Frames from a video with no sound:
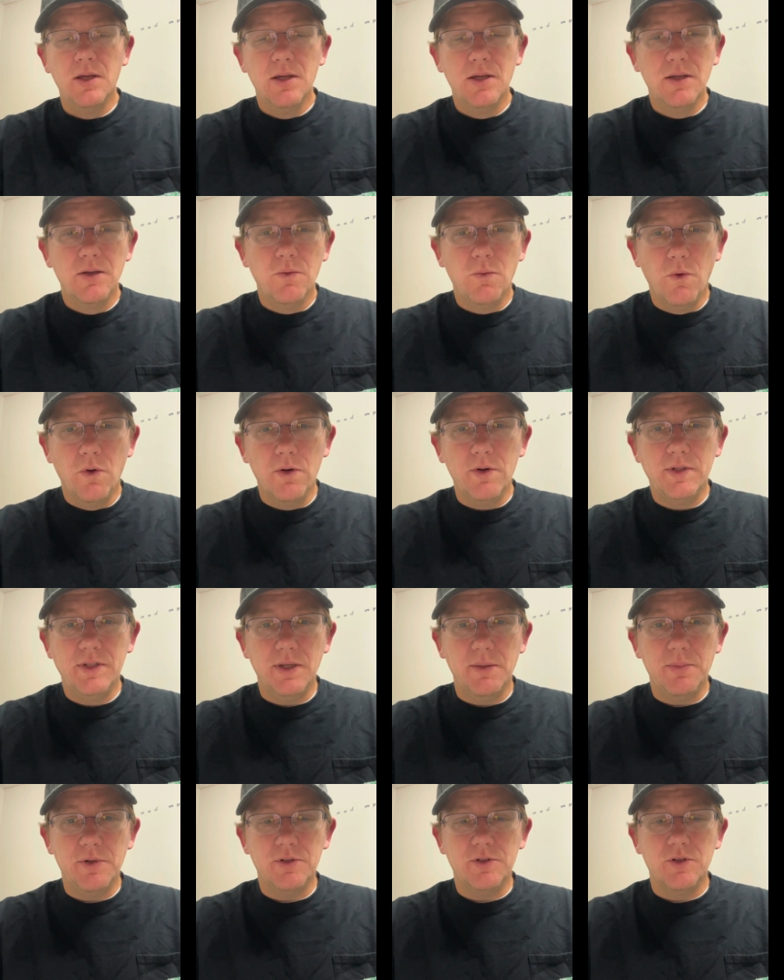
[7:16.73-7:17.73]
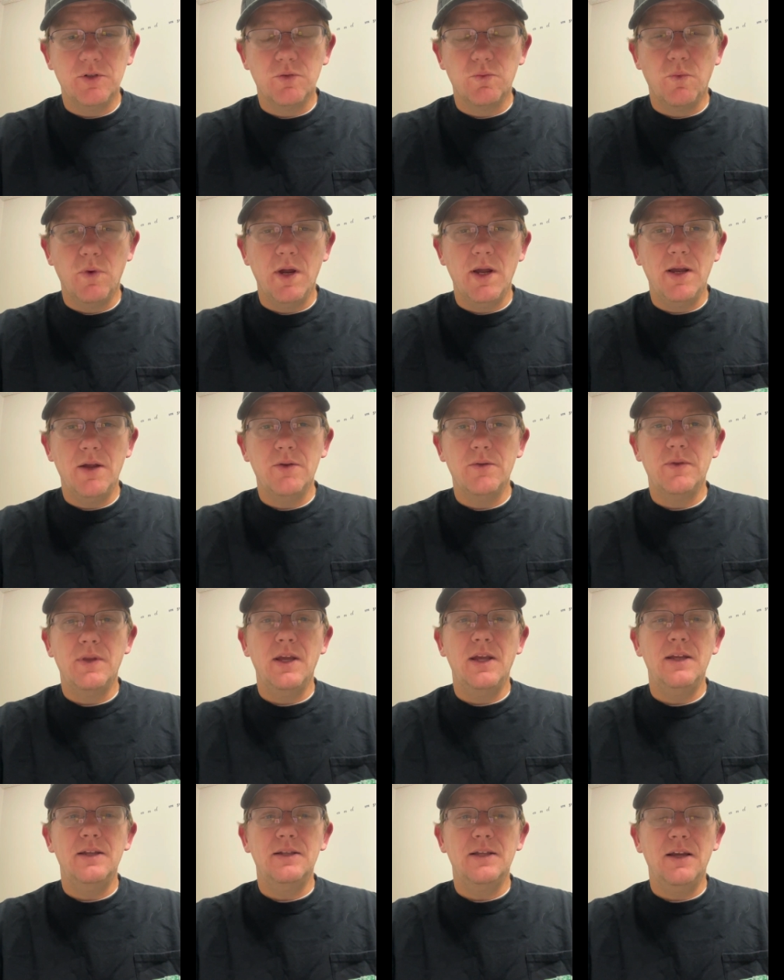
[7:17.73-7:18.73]
water temperatures where
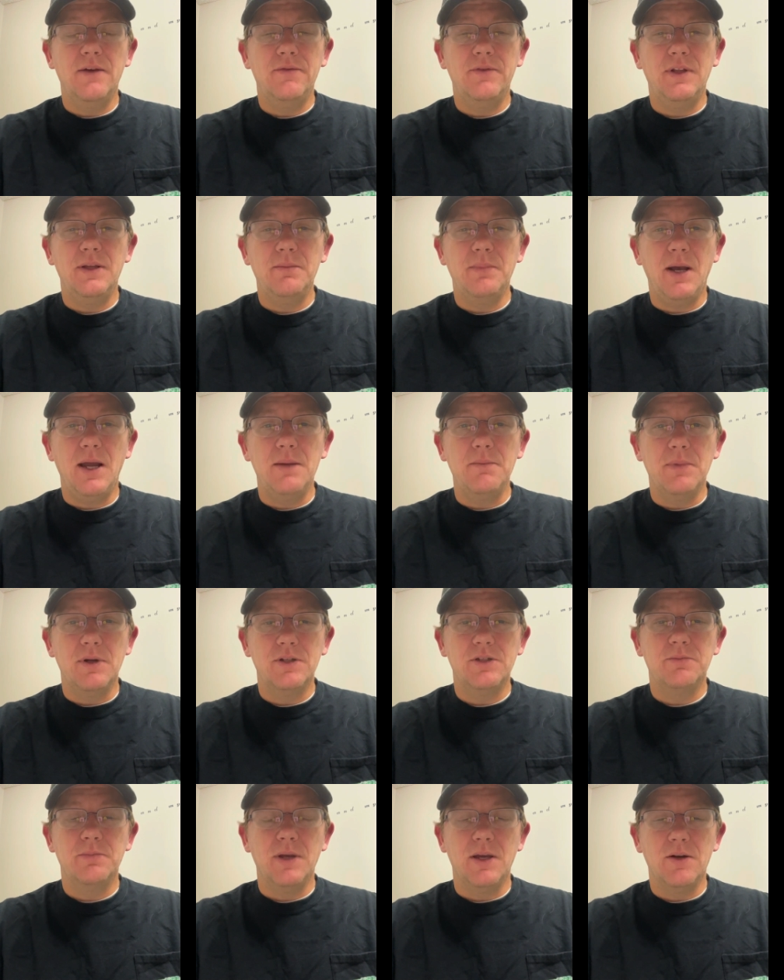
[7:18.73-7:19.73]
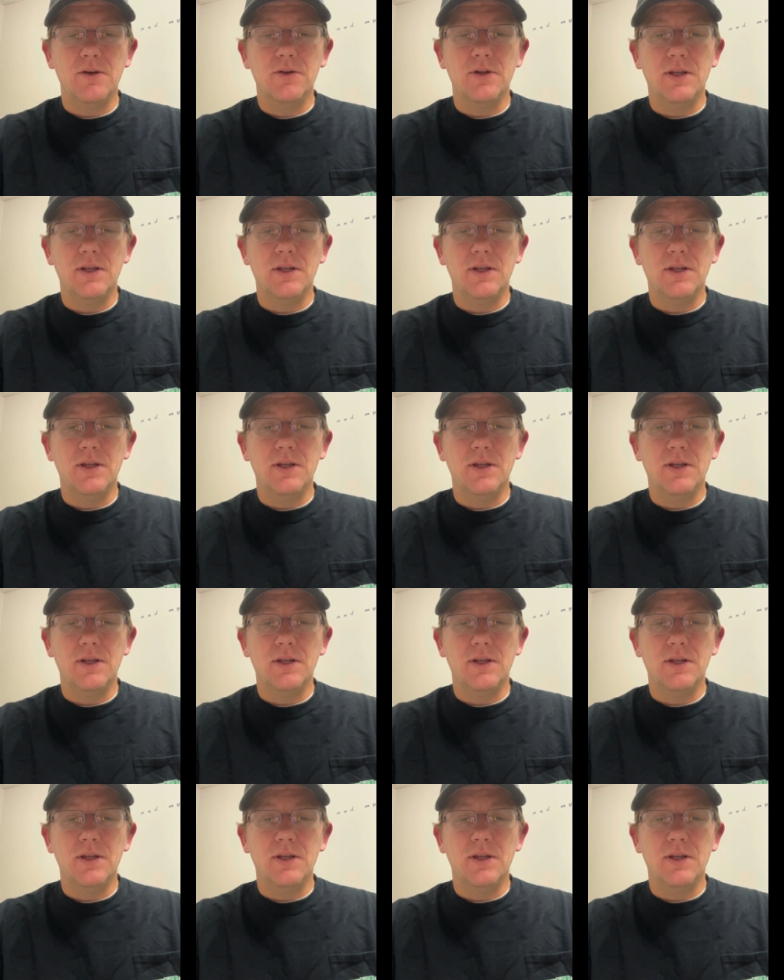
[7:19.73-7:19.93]
they definitely bite much better,